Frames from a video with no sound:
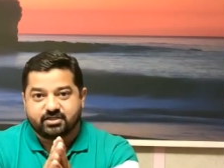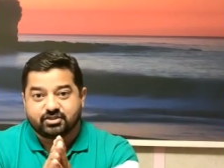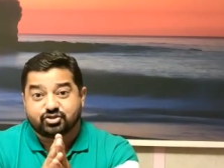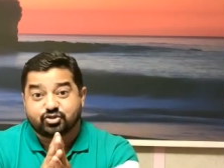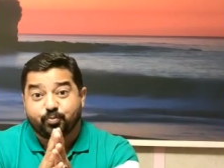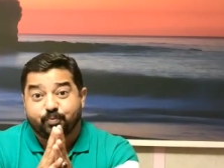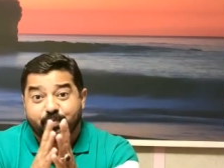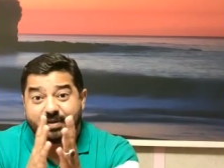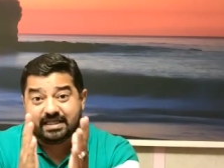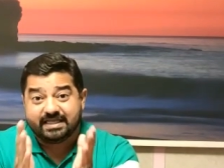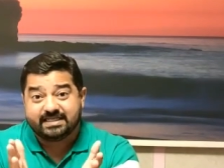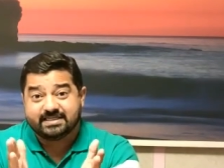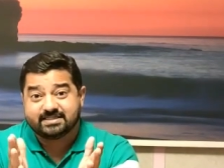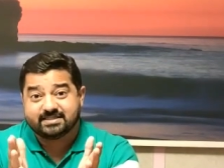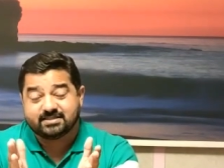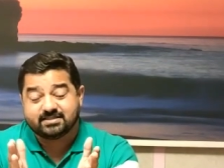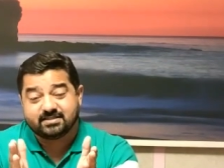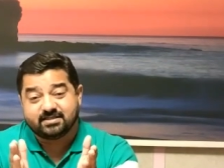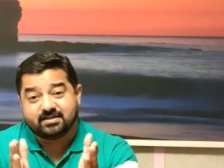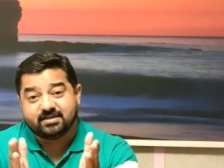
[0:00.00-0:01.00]
So
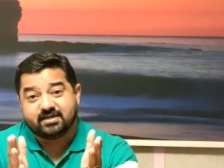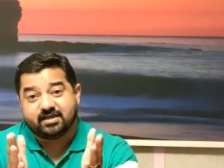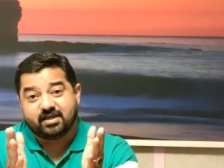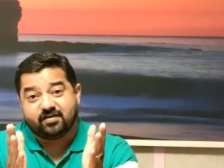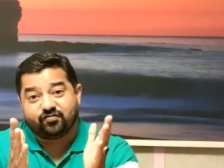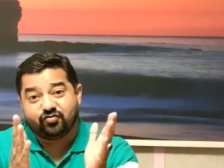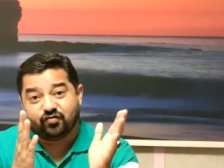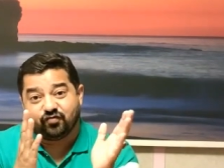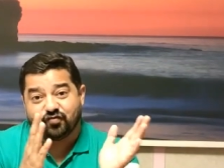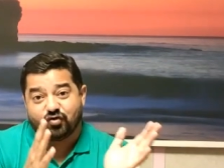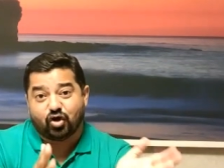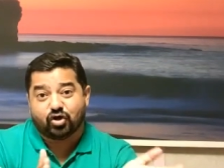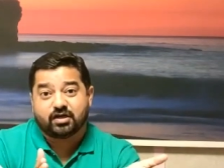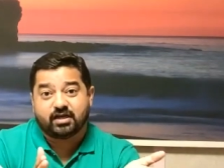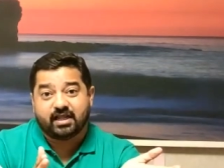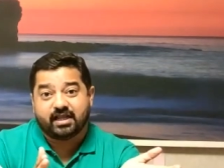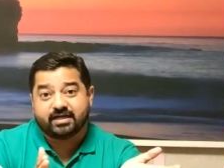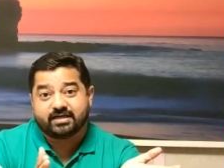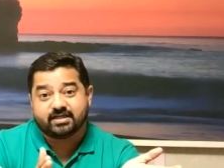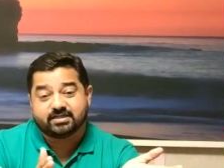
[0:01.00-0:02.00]
please, if you've
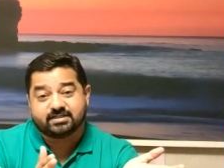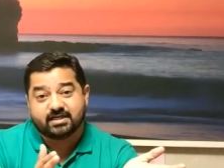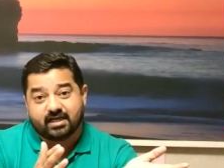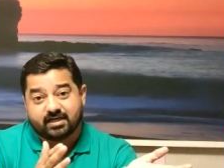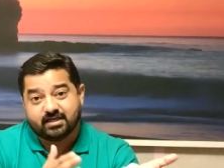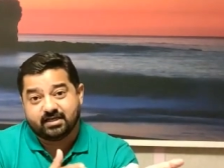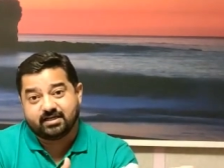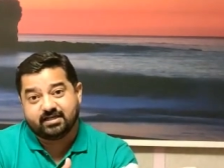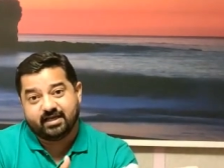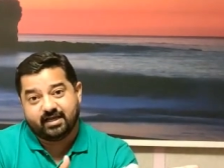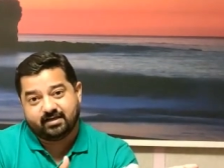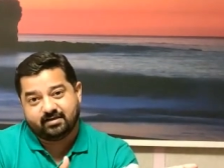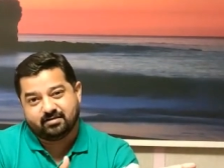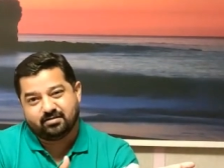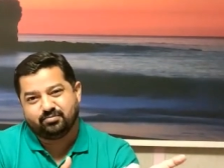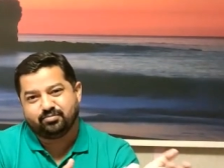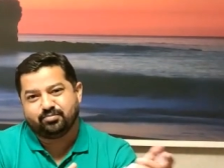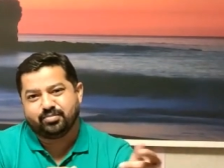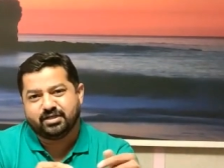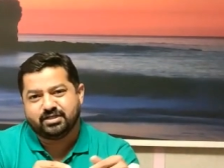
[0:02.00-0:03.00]
not liked the channel
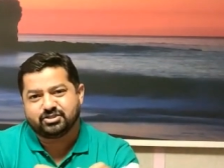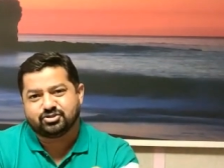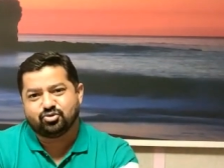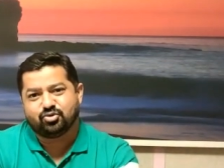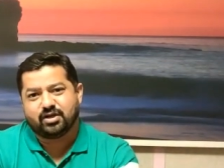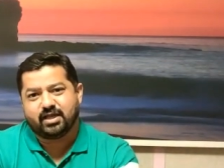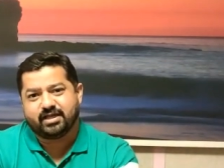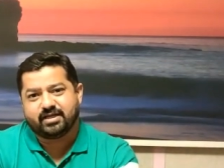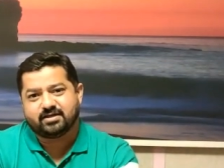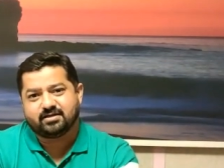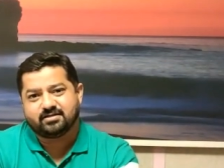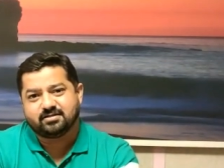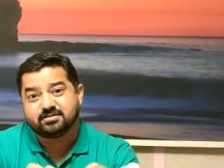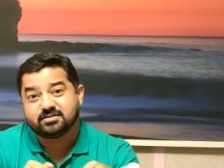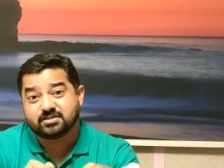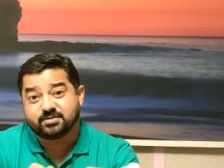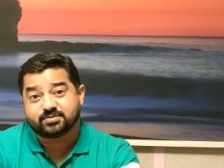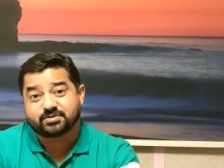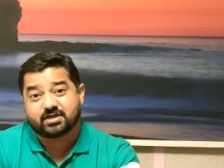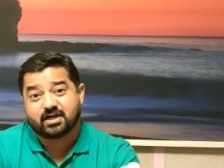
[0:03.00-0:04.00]
yet, please do like,
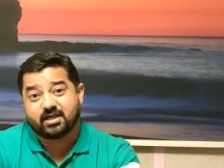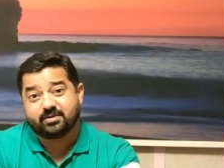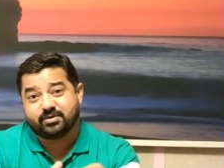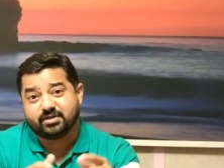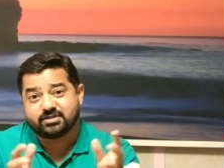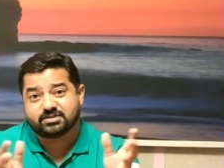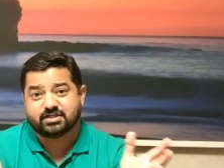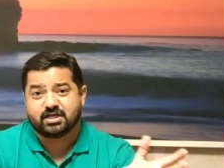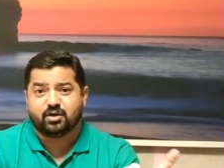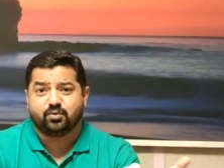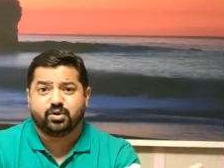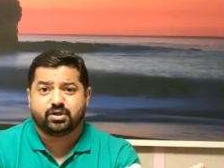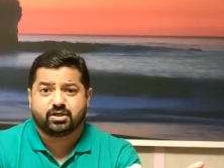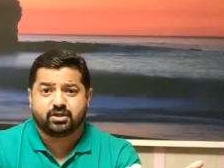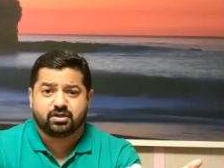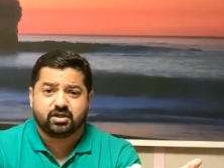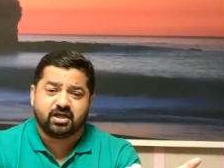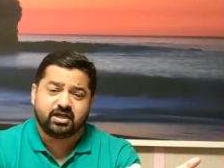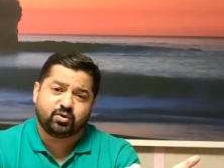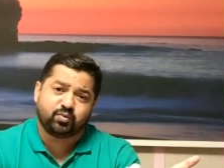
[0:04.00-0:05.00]
subscribe, and share
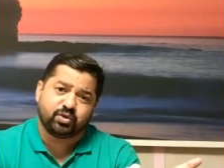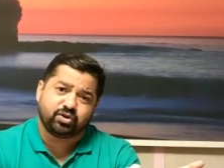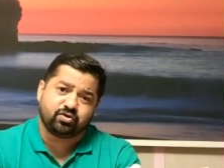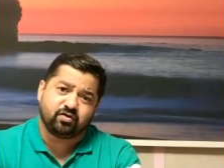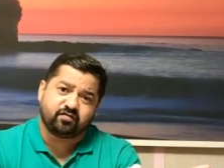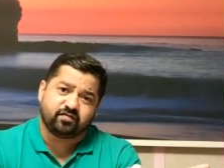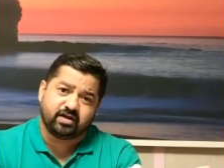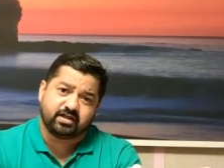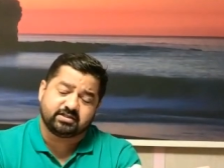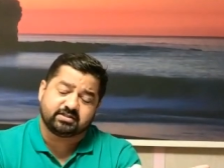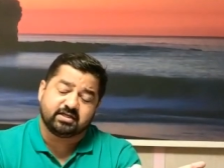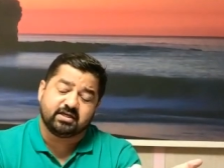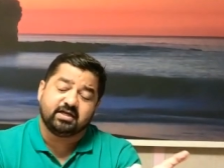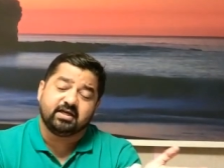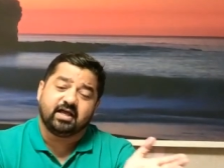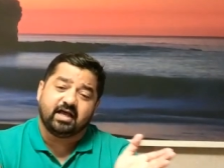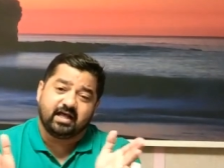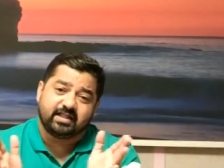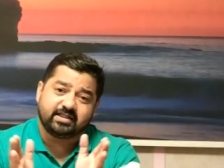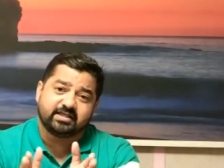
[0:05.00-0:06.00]
it with your friends.
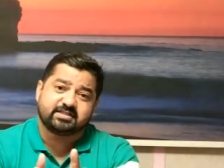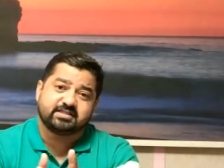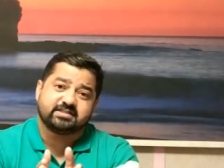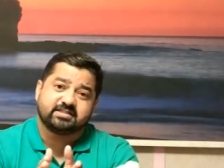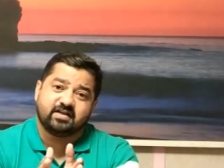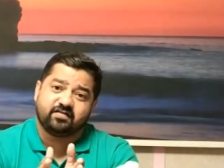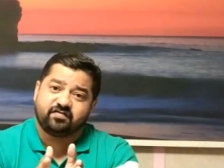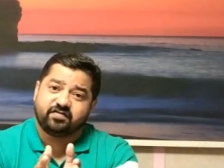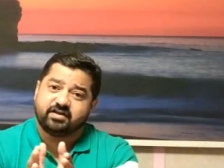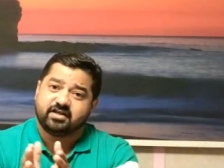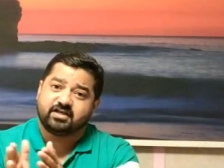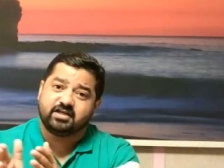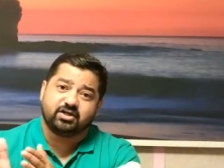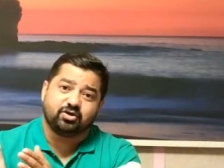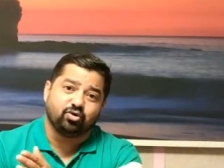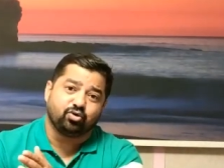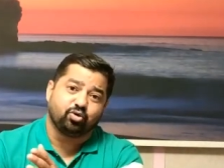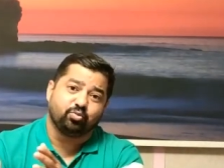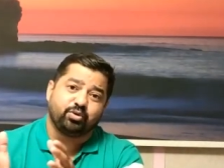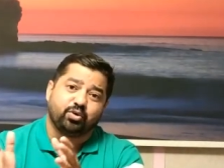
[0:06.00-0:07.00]
And this is definitely
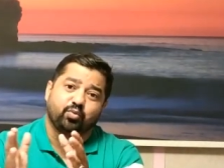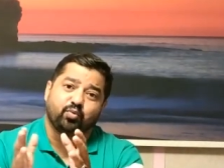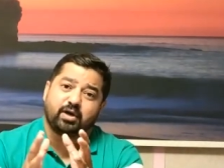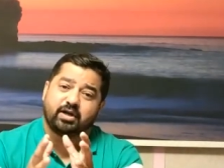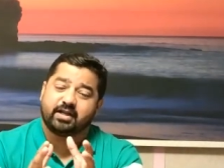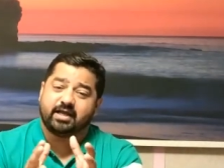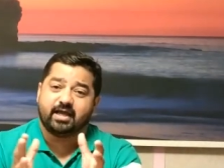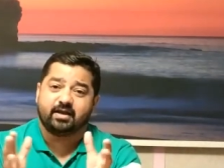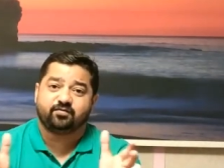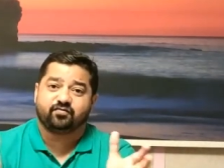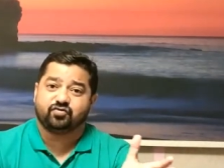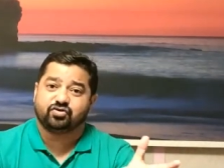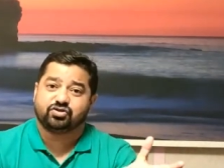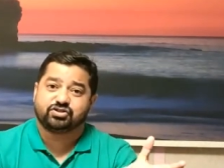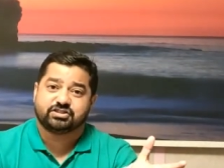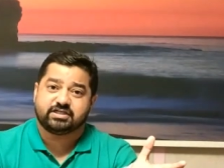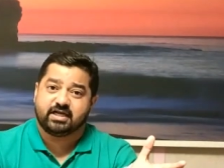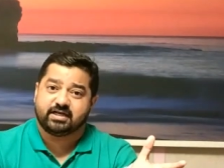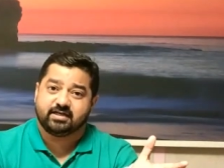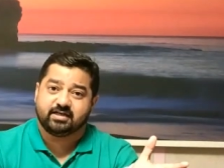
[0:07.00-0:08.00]
going to be one helpful
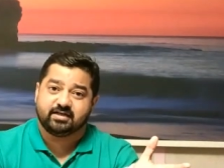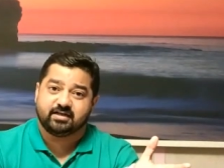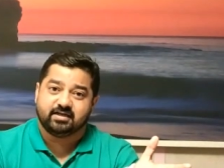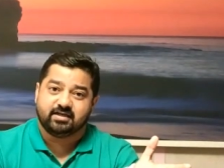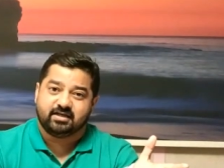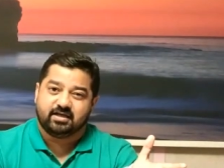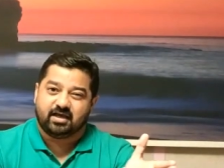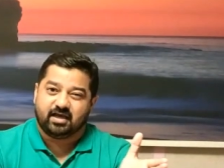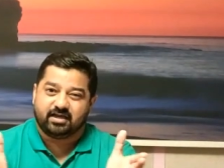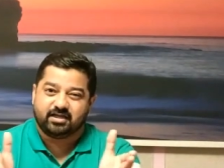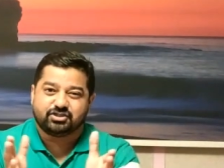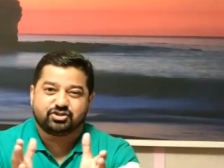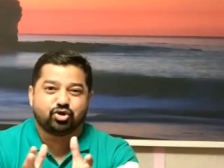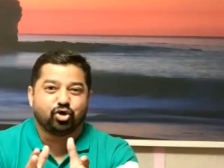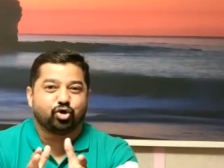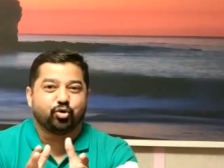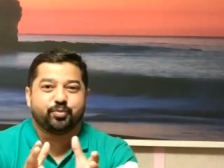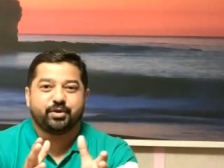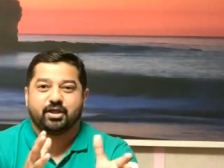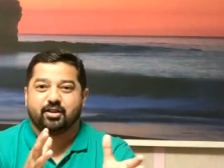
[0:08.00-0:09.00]
channel, and it's
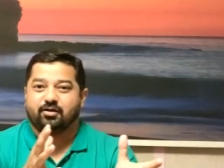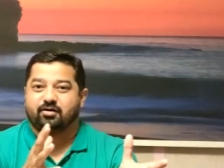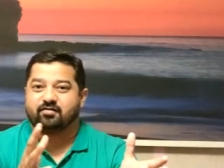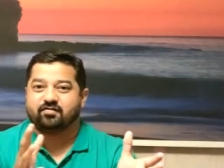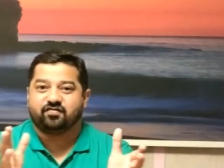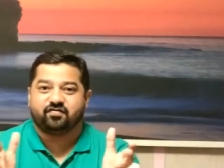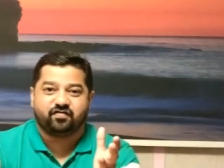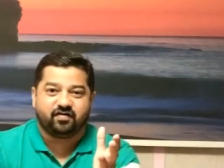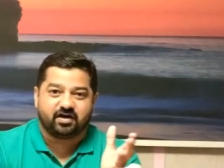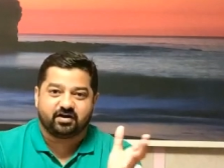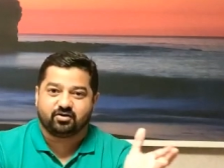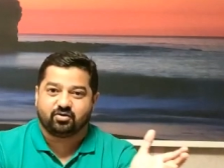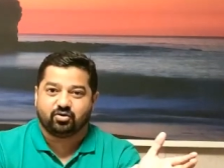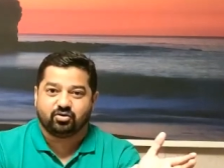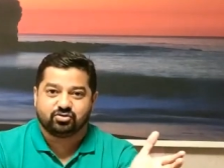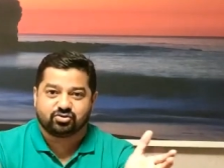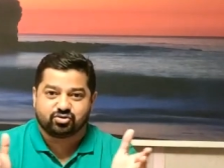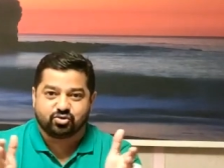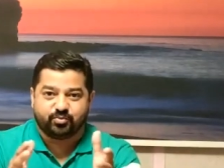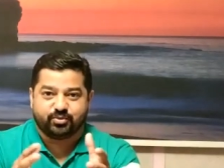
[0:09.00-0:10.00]
going to be a lot of fun
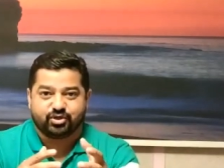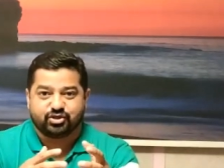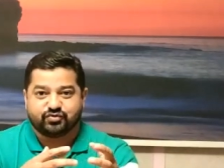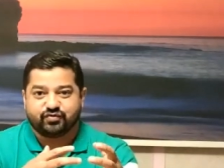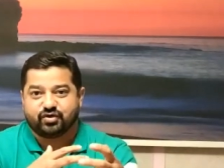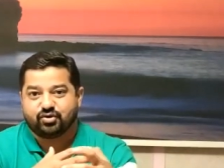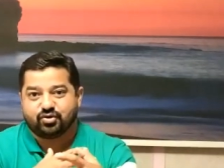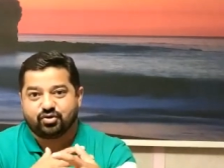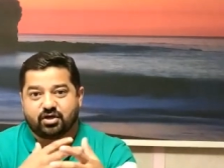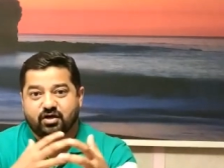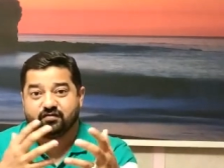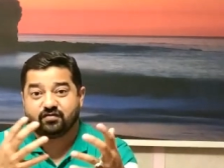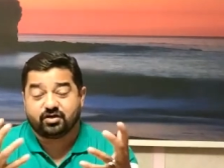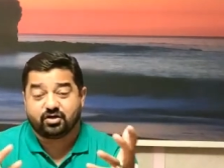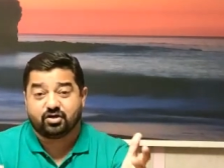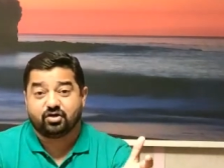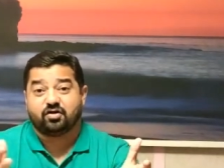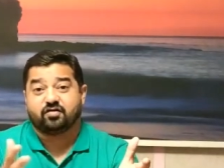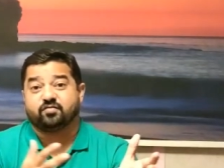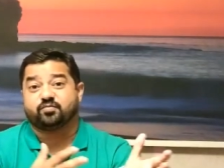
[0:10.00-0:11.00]
also, because we're going to cover
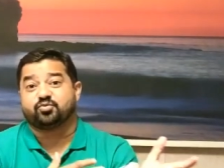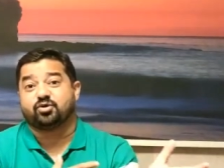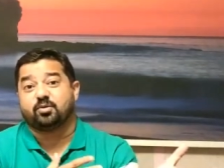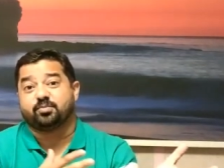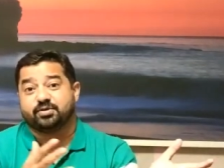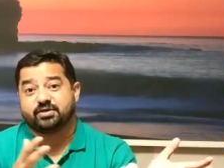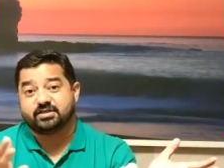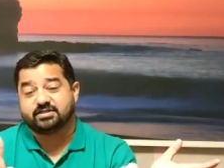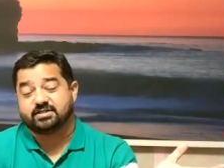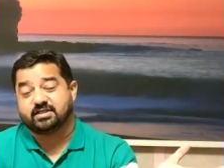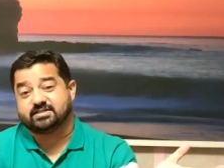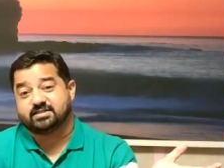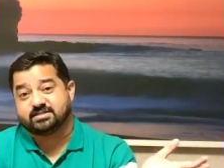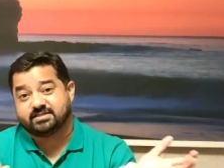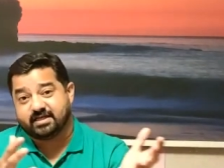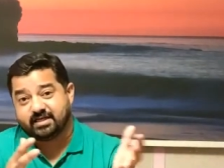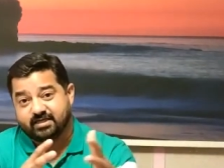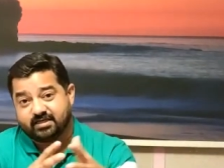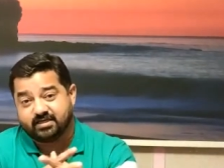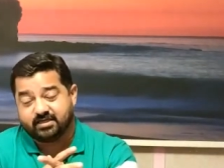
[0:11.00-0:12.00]
a lot of properties, as I
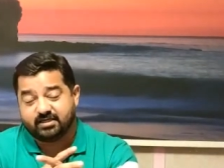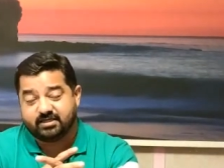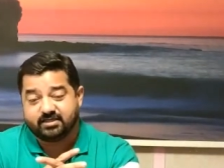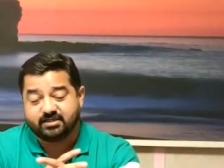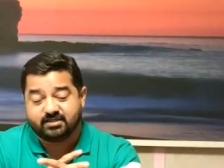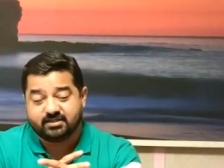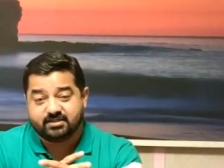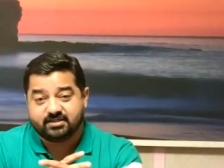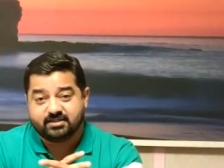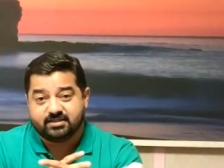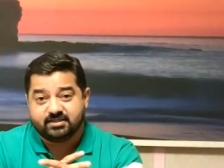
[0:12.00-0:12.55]
said earlier.